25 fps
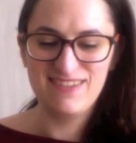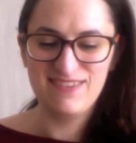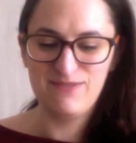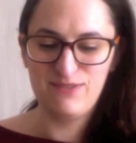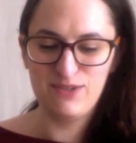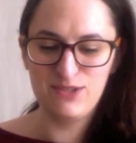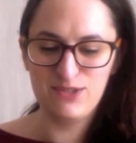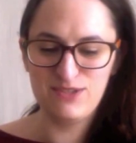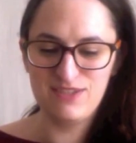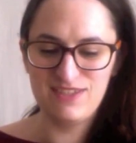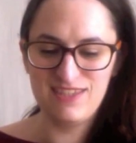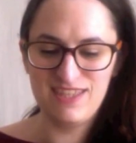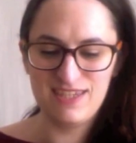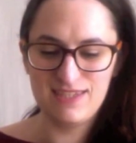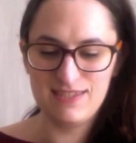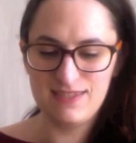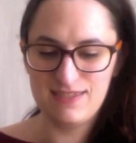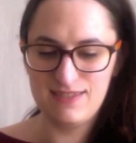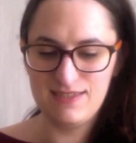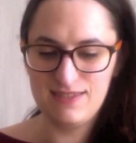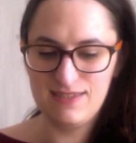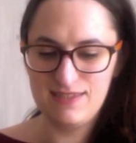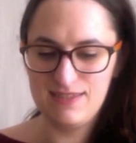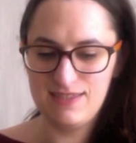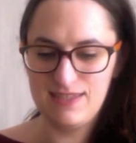for the next
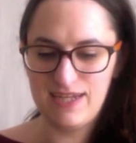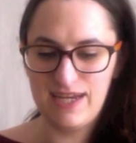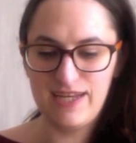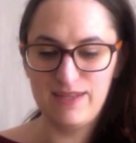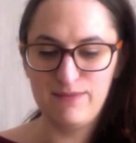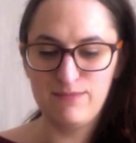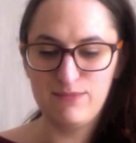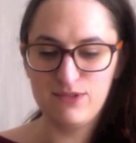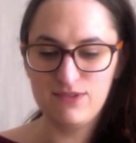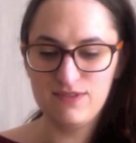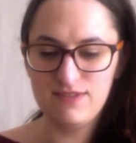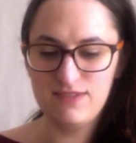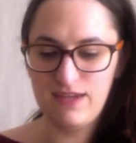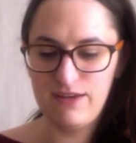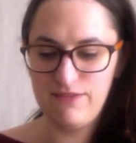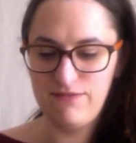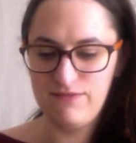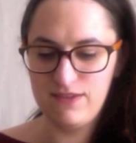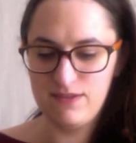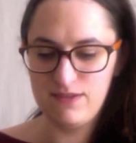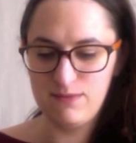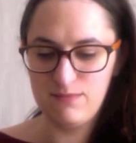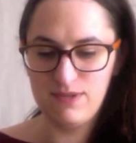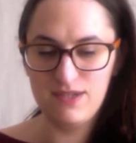9 months, I think,